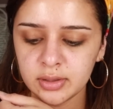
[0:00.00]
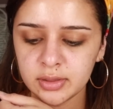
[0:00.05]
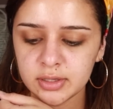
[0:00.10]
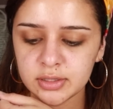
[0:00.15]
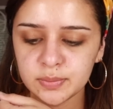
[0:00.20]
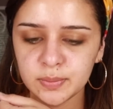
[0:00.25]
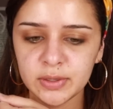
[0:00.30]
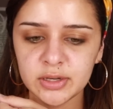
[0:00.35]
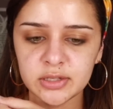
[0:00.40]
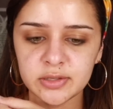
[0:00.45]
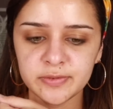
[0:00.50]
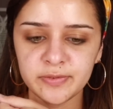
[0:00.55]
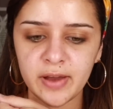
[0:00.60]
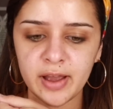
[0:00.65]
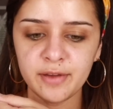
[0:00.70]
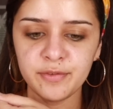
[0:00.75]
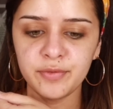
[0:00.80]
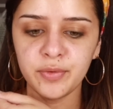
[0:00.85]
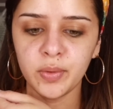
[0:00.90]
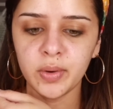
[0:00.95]
this one is
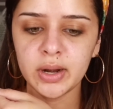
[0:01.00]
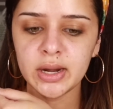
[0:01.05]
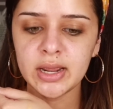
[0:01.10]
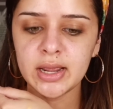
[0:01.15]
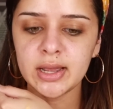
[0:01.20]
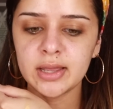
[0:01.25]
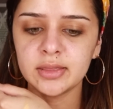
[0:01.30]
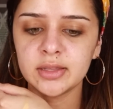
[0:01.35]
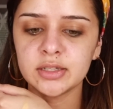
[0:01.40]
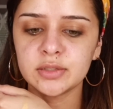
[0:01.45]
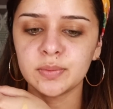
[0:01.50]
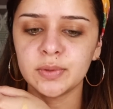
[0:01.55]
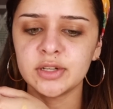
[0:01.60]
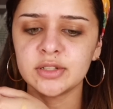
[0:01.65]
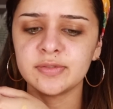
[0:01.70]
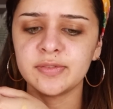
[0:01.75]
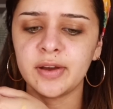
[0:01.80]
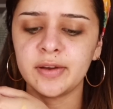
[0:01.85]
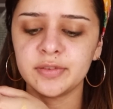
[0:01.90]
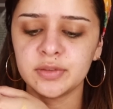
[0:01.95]
540 and this one
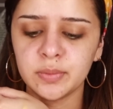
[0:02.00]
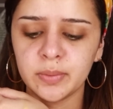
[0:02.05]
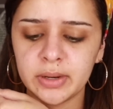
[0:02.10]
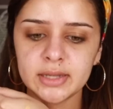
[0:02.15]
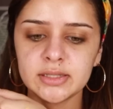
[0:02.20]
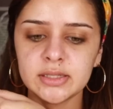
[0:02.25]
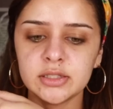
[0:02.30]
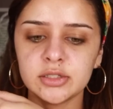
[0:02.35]
is 520.